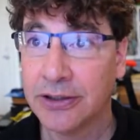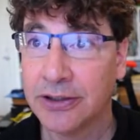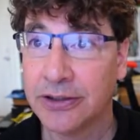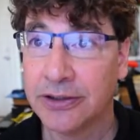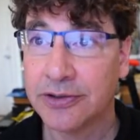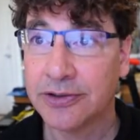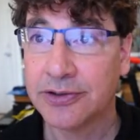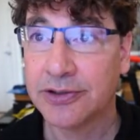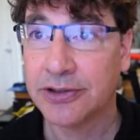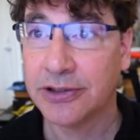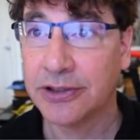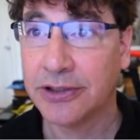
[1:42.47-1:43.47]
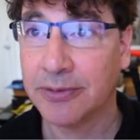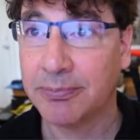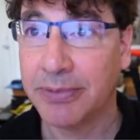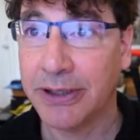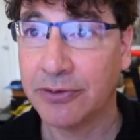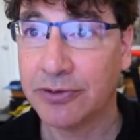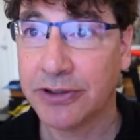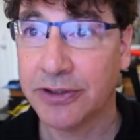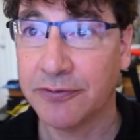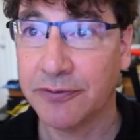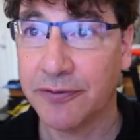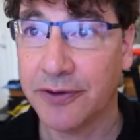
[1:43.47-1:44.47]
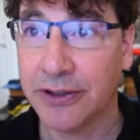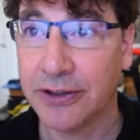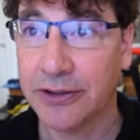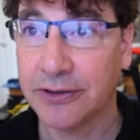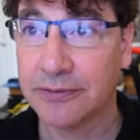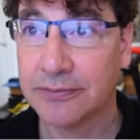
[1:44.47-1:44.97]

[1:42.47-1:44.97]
let's see, about config.